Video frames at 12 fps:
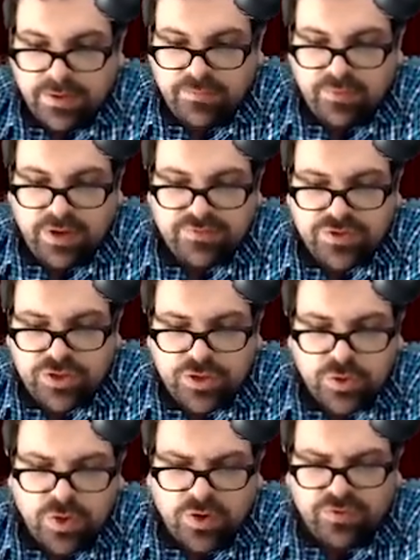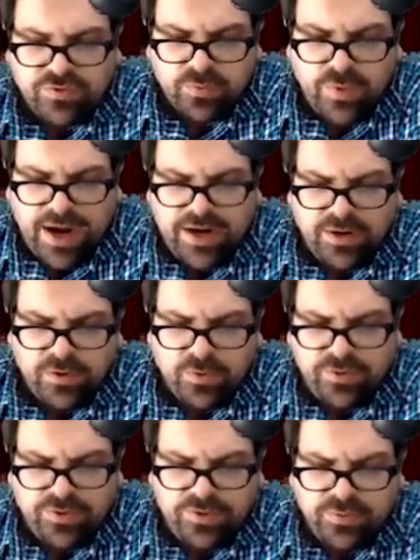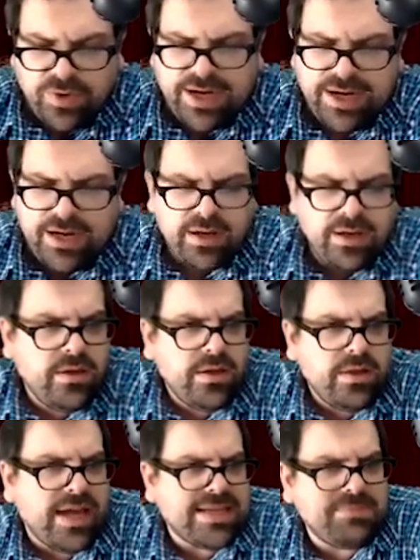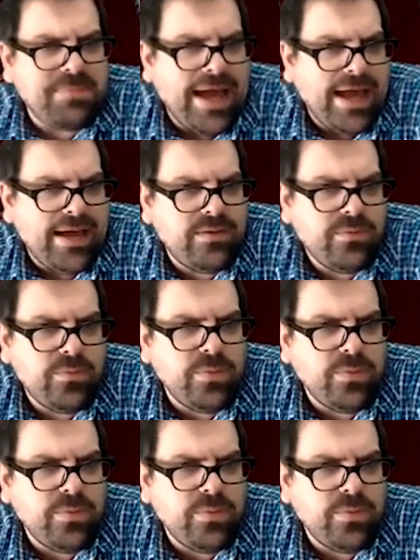If we have 2 over radical 3, that's bad.